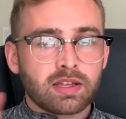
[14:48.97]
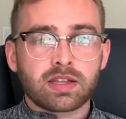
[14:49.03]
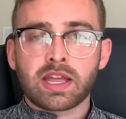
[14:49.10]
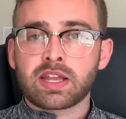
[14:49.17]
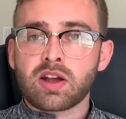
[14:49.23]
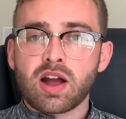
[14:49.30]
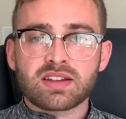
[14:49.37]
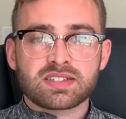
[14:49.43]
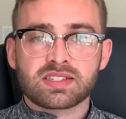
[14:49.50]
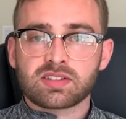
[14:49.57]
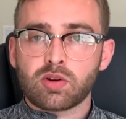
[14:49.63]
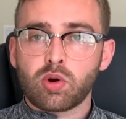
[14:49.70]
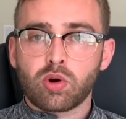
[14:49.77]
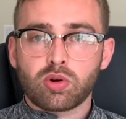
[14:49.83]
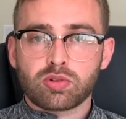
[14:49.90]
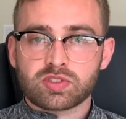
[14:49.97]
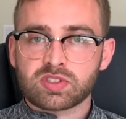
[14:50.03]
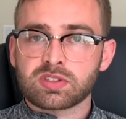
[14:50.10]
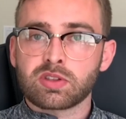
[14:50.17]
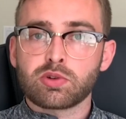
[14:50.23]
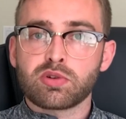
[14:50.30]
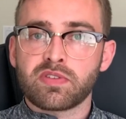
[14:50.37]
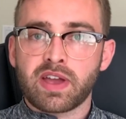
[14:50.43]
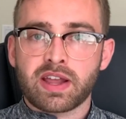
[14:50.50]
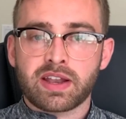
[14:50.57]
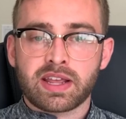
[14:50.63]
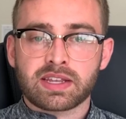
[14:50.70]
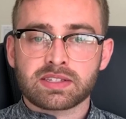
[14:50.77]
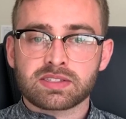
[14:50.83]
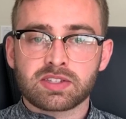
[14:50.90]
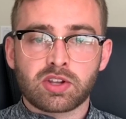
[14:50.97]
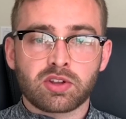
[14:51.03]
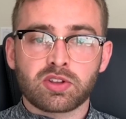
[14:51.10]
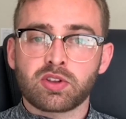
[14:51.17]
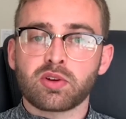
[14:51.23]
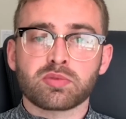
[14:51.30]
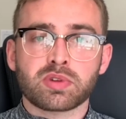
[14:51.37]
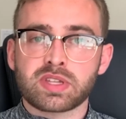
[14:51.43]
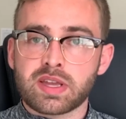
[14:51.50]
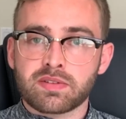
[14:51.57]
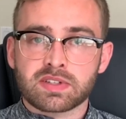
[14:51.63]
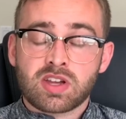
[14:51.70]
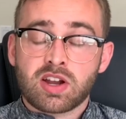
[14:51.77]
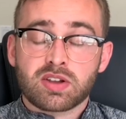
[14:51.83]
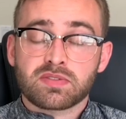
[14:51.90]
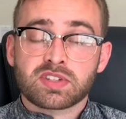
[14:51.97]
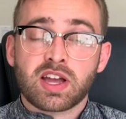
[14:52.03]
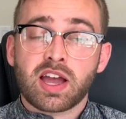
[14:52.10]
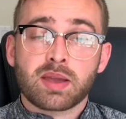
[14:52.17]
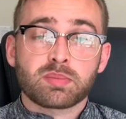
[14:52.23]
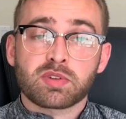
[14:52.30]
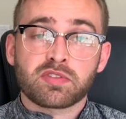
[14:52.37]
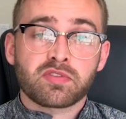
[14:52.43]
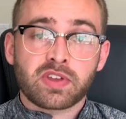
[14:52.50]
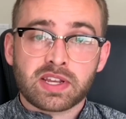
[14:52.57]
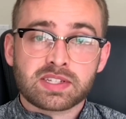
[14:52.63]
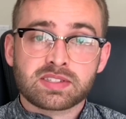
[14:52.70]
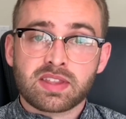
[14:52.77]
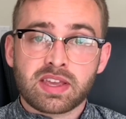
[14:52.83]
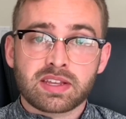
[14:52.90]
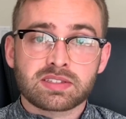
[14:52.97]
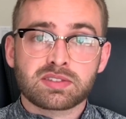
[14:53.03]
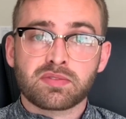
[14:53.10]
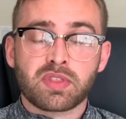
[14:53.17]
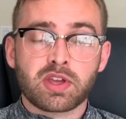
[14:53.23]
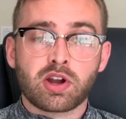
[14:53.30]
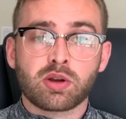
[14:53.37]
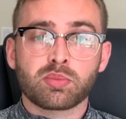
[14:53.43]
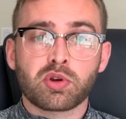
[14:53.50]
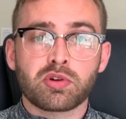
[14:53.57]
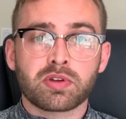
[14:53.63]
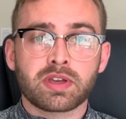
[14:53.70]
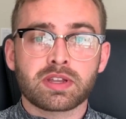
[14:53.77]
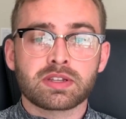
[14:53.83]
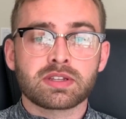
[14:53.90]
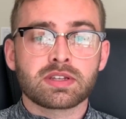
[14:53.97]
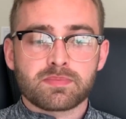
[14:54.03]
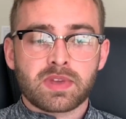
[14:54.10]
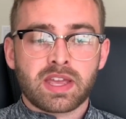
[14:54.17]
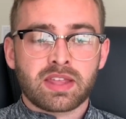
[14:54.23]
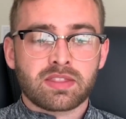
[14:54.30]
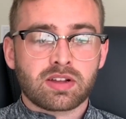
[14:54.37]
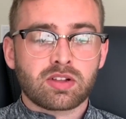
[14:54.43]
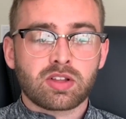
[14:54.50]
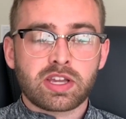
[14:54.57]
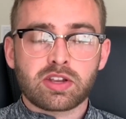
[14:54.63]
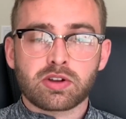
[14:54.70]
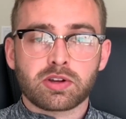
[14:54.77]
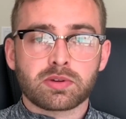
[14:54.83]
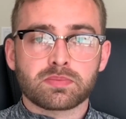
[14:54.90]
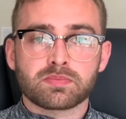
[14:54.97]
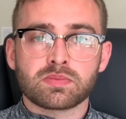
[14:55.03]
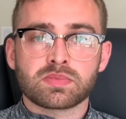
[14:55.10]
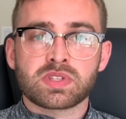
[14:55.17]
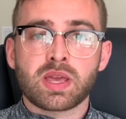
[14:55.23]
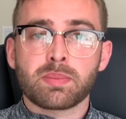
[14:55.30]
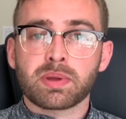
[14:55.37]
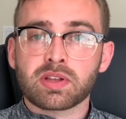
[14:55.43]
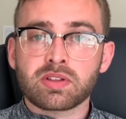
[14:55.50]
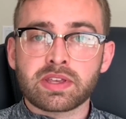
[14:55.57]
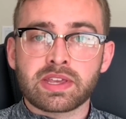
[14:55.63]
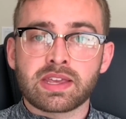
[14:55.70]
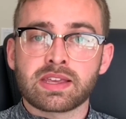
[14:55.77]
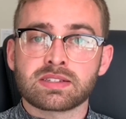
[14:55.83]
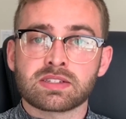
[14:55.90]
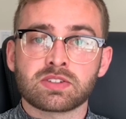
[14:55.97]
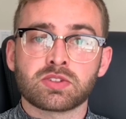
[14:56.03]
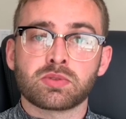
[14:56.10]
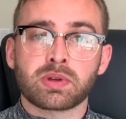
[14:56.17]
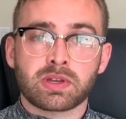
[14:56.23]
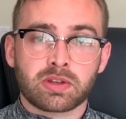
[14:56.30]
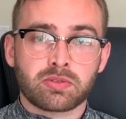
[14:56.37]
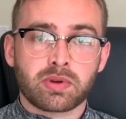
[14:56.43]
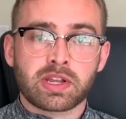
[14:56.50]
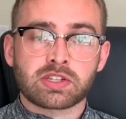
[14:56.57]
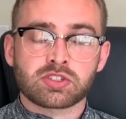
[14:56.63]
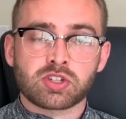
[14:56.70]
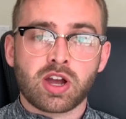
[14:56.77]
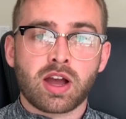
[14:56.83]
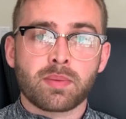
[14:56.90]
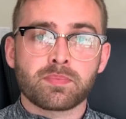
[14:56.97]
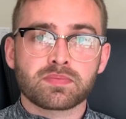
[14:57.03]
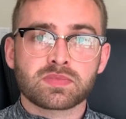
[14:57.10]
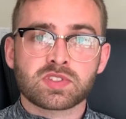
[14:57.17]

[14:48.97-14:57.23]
It causes a whole slew of headaches. You don't really have a ton of time to fix things if they are broken, and the cleaner typically isn't doing a great job.